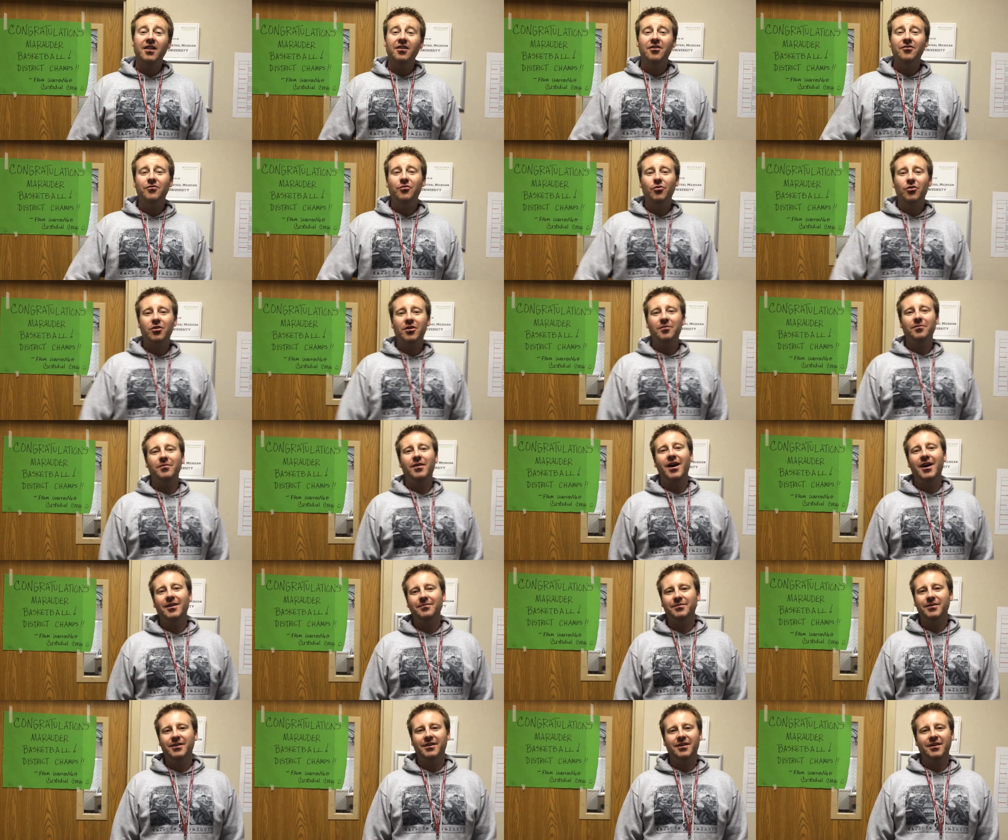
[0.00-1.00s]
I love Warren
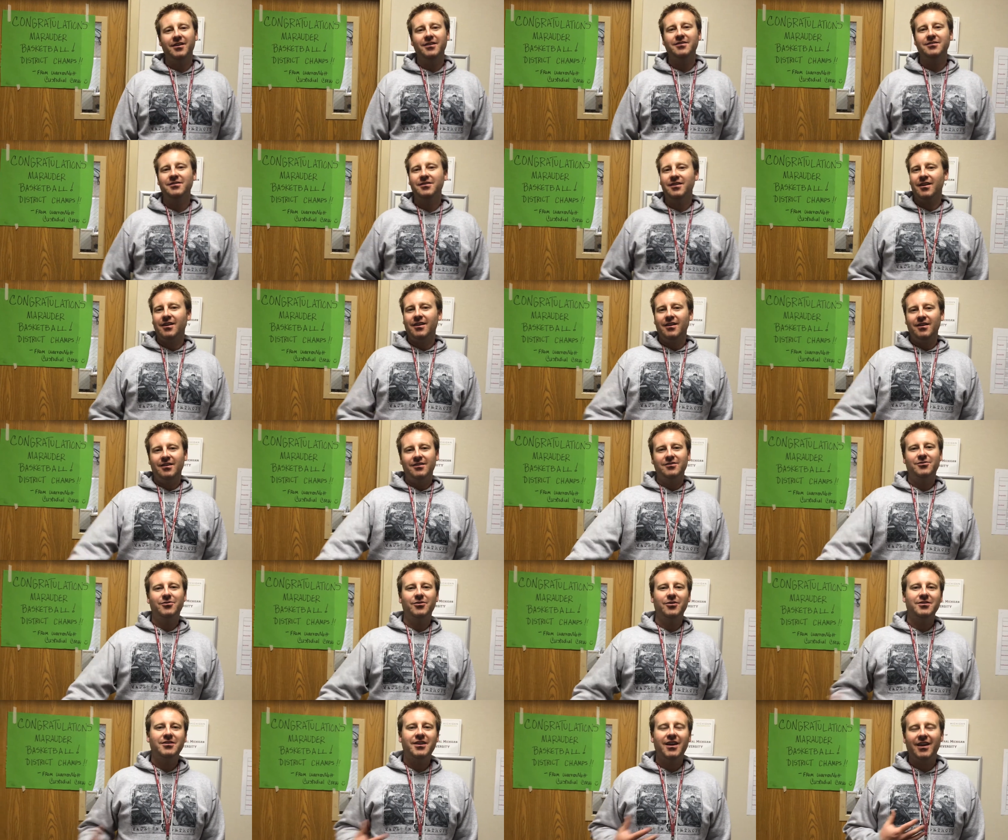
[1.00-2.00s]
Mott because as
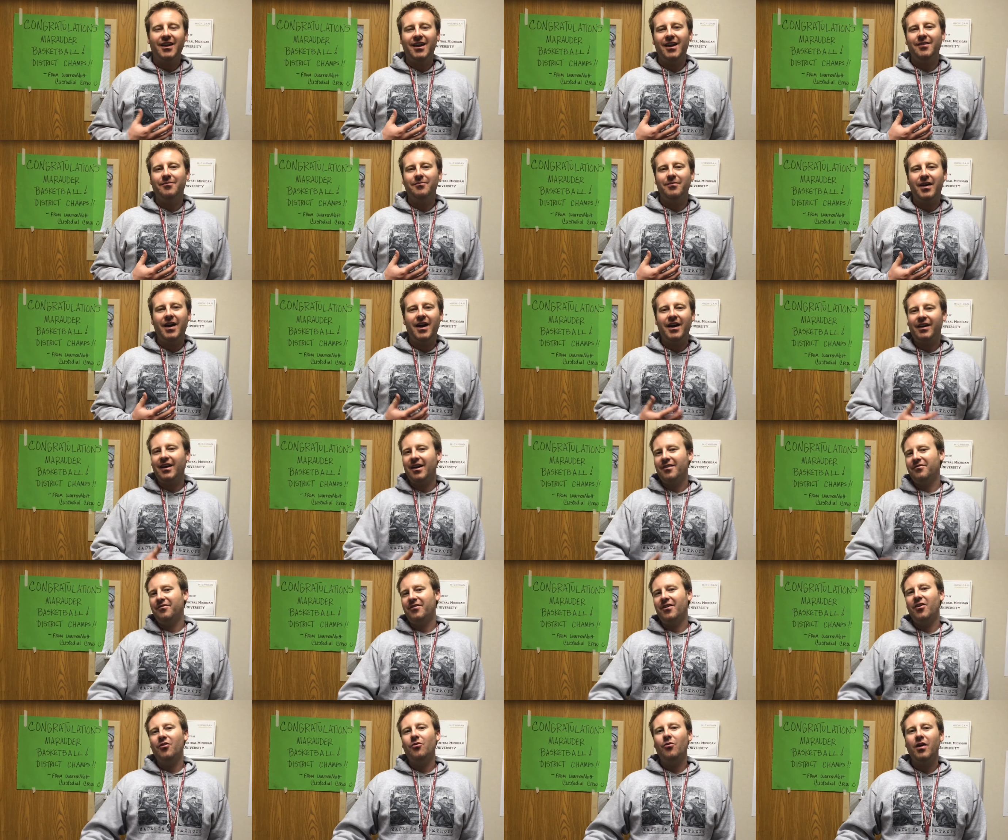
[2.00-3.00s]
soon as I came back, I
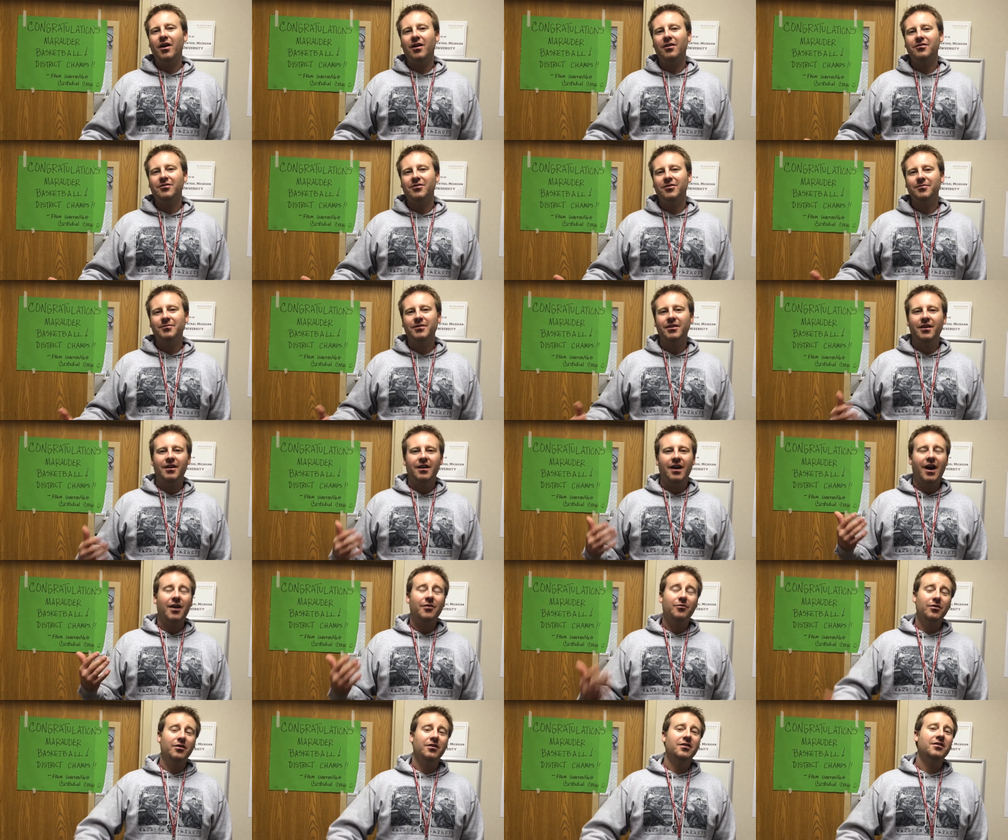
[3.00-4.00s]
felt welcomed. I
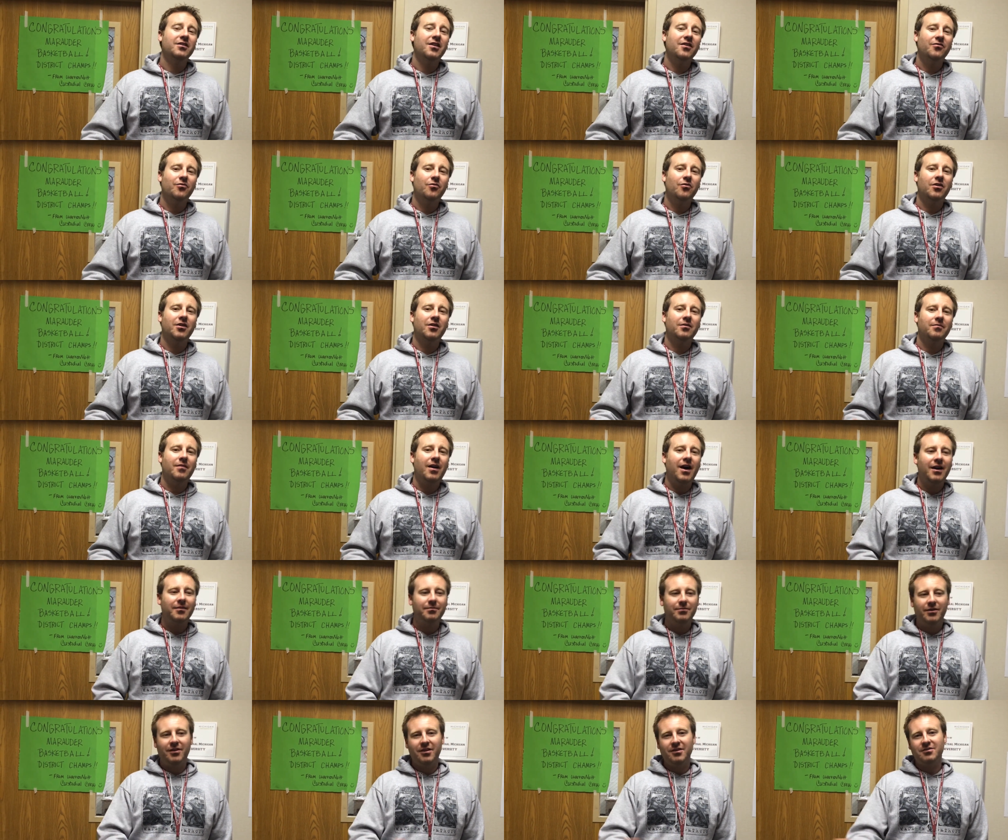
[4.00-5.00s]
really love Warren
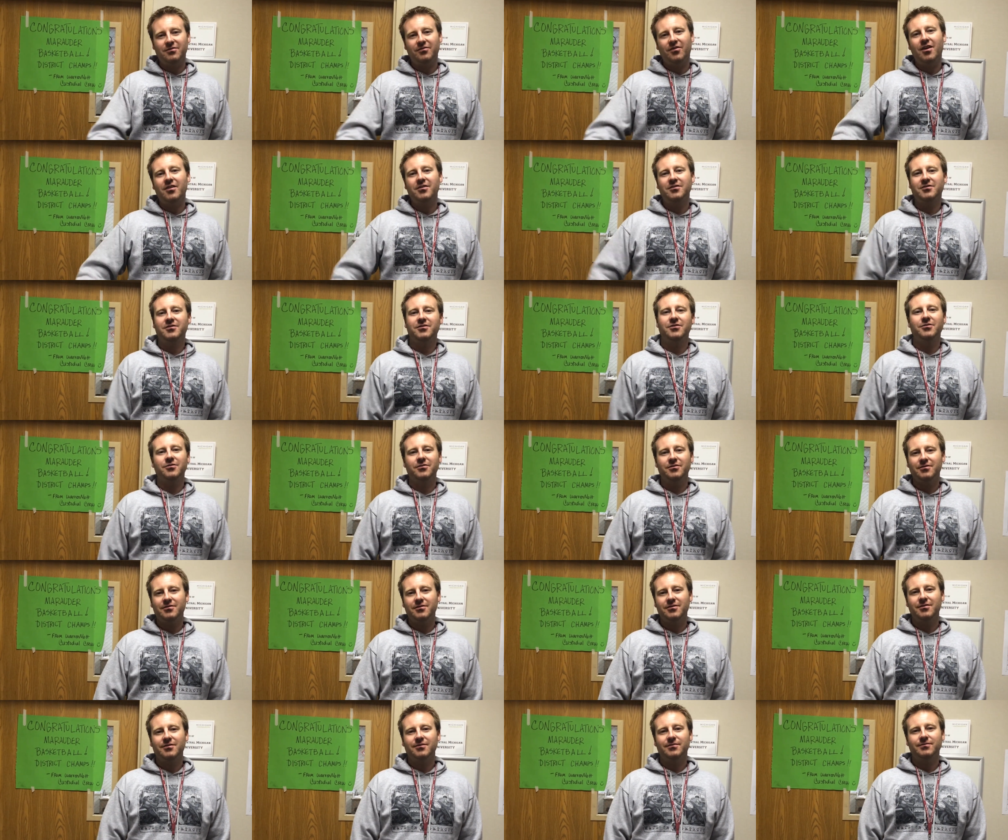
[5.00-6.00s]
Mott because of all the
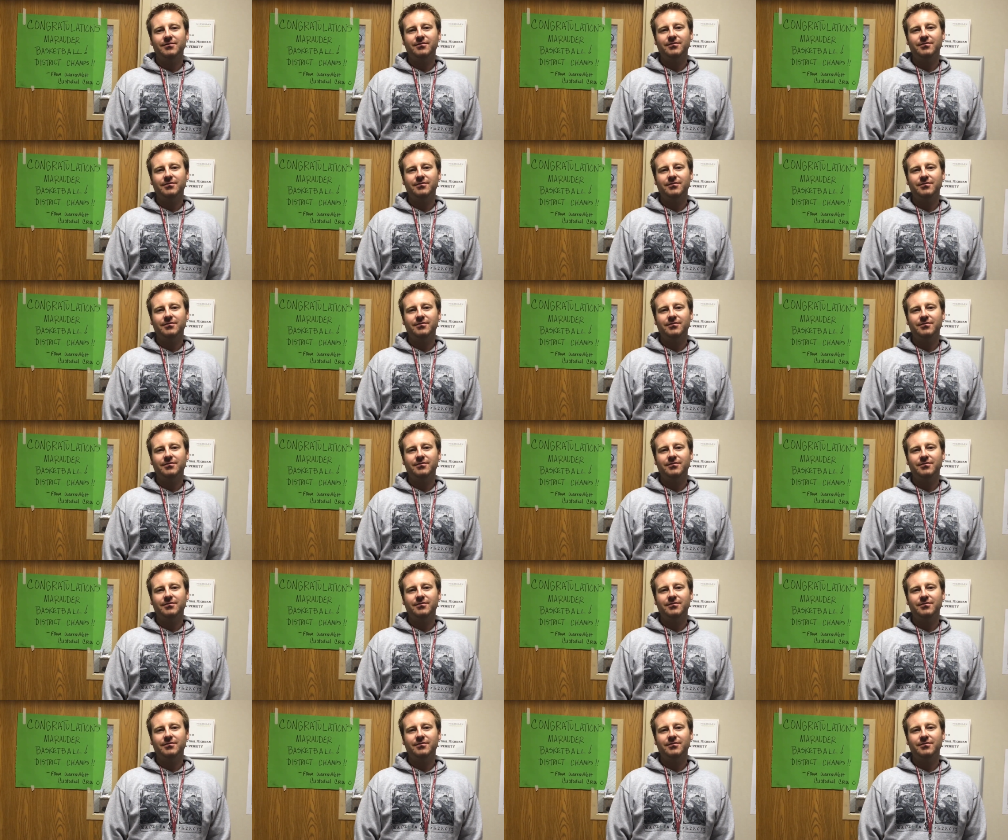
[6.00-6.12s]
students.